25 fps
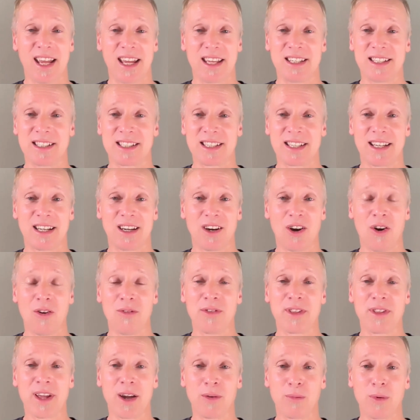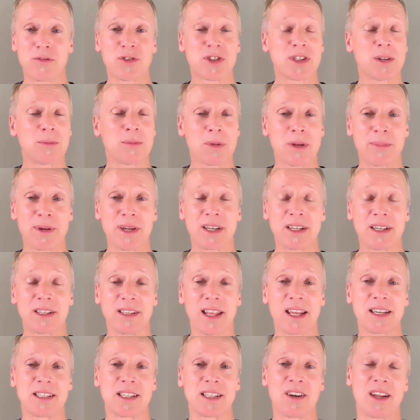And on there, we've simply been
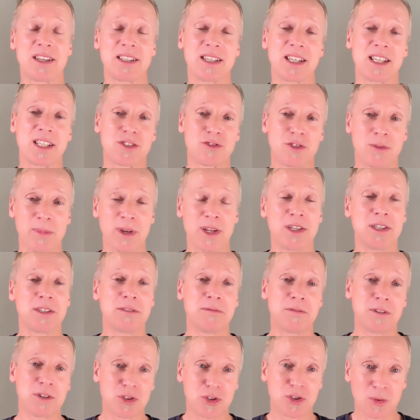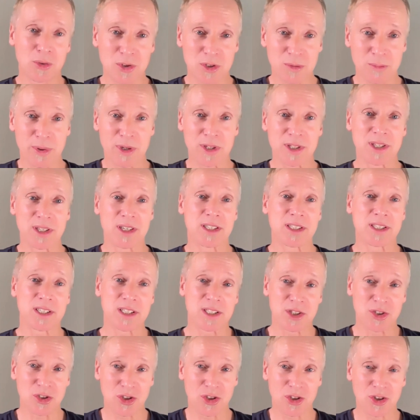collecting ideas from individuals,
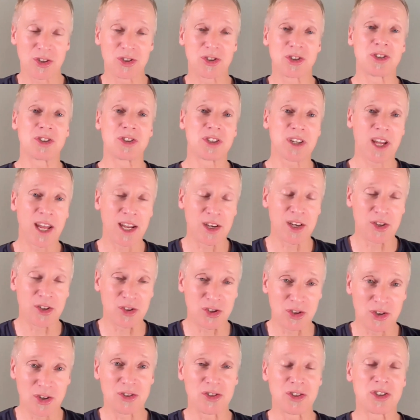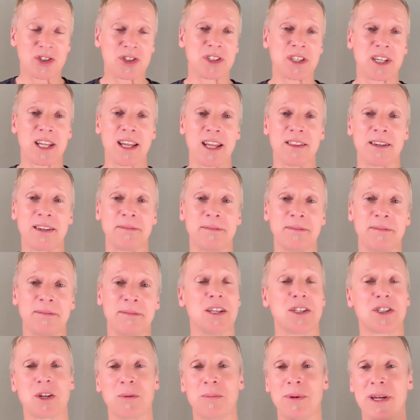businesses, churches, and churches together.
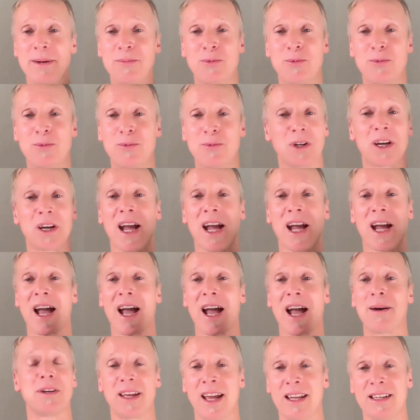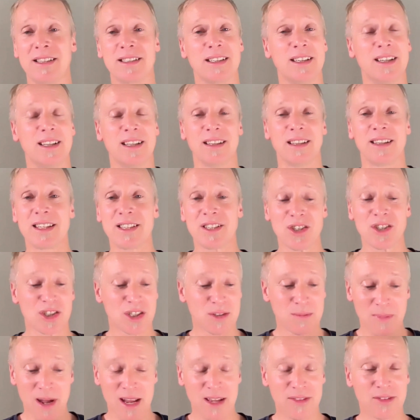So people can come in and let's
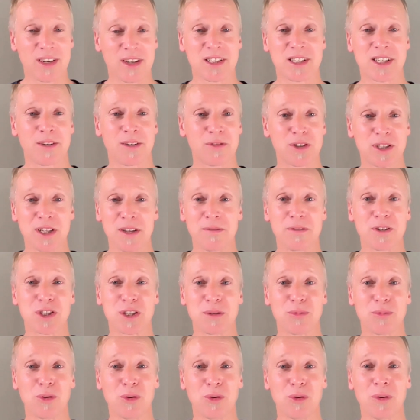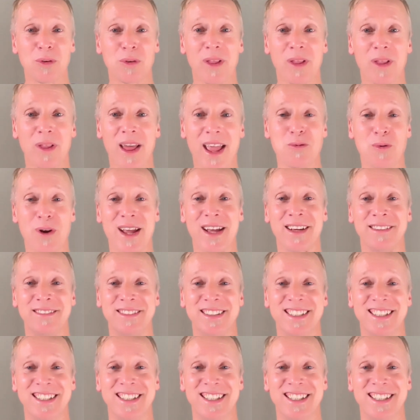just make the nativity visible everywhere